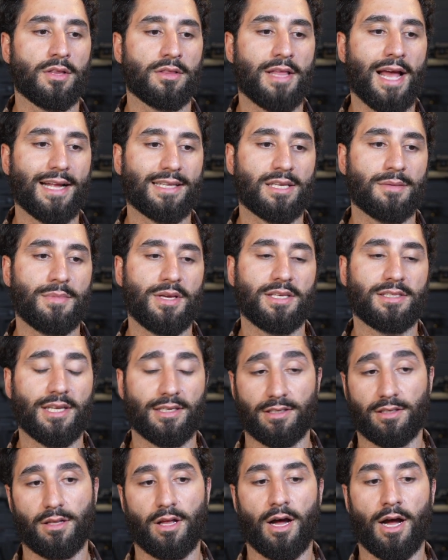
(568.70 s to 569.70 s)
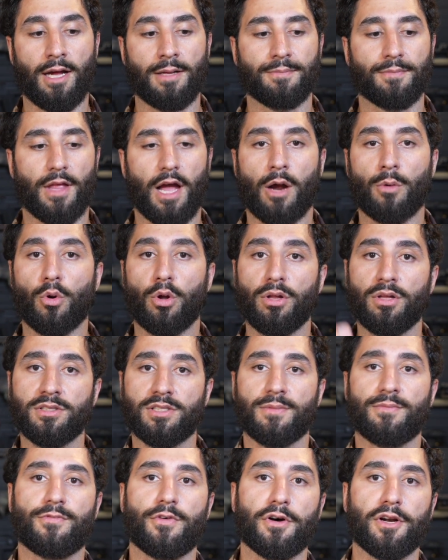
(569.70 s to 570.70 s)
that to me says a lot. I'll roll in
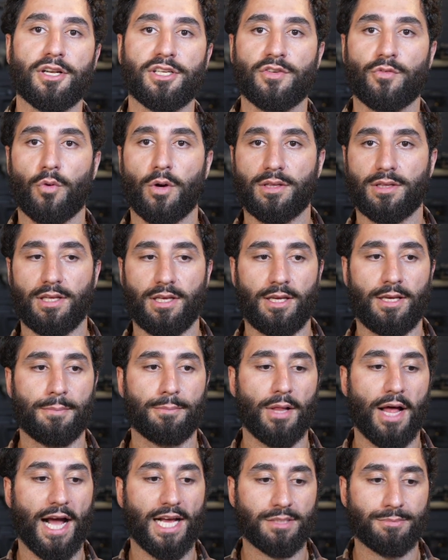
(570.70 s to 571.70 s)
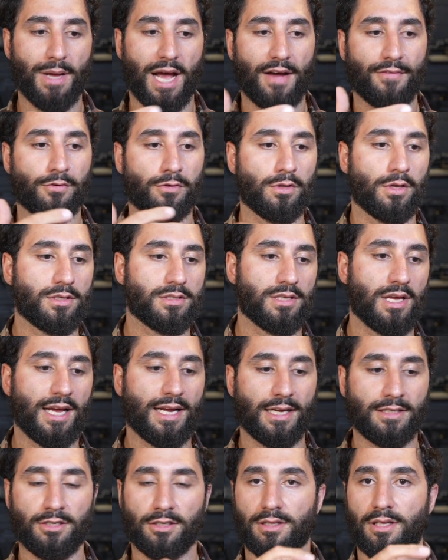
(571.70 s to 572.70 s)
some footage of what the blast baffle looks
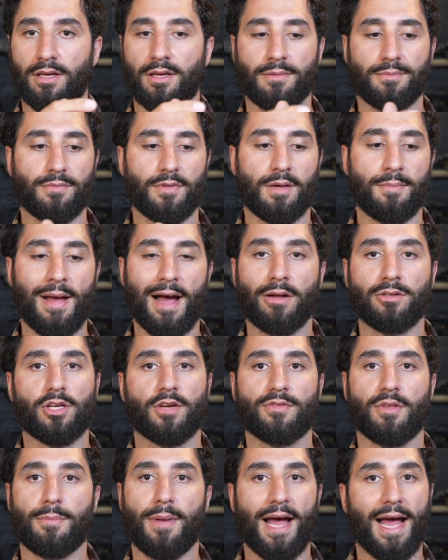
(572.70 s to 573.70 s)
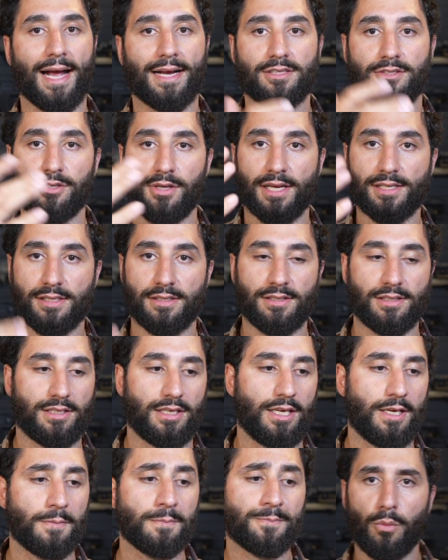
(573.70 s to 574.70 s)
like. I took the mount off the back so you guys can
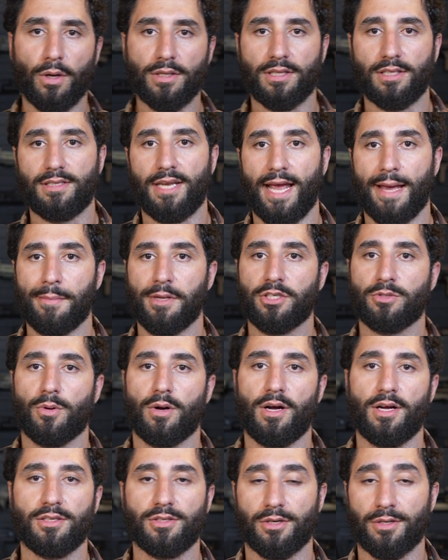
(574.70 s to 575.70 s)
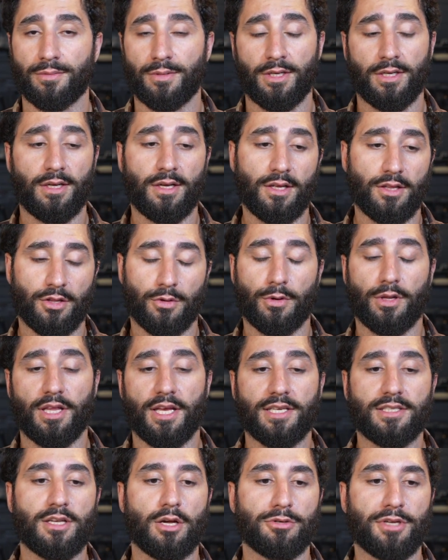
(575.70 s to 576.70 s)
see what the damage was, or there really
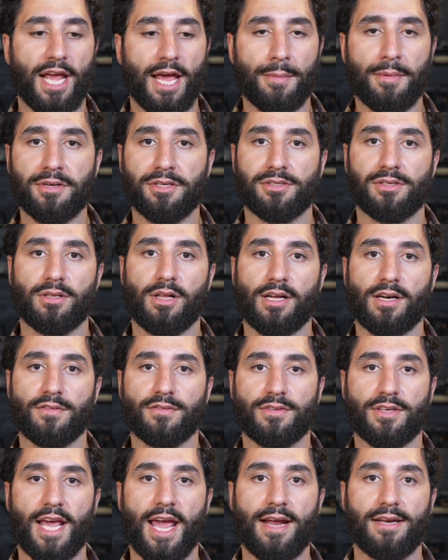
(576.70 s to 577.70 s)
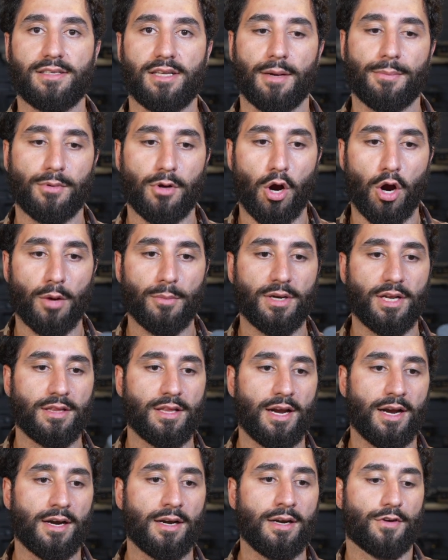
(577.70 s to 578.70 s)
is no damage. There's a lot of caked up carbon in
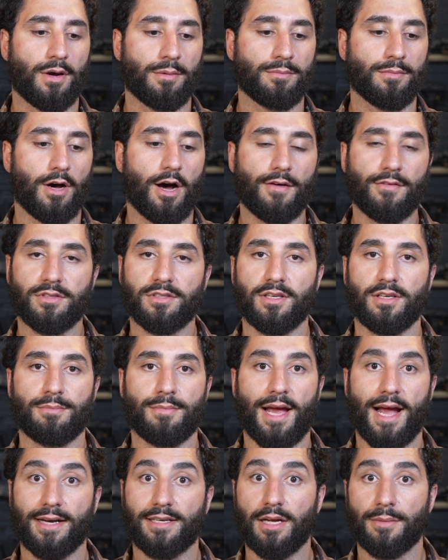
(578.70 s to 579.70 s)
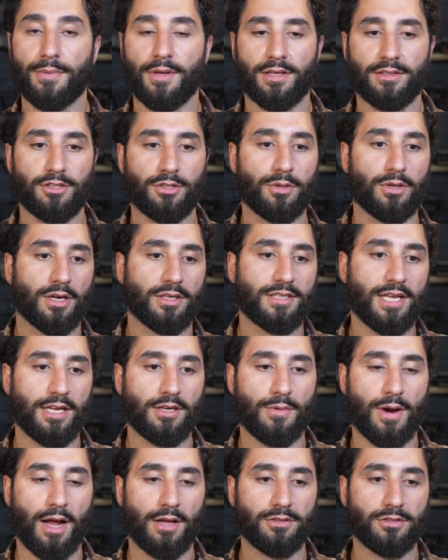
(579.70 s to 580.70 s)
there from obviously mag dumping
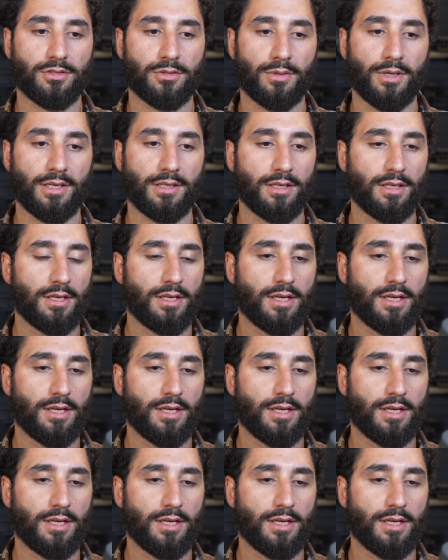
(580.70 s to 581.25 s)
210 rounds through it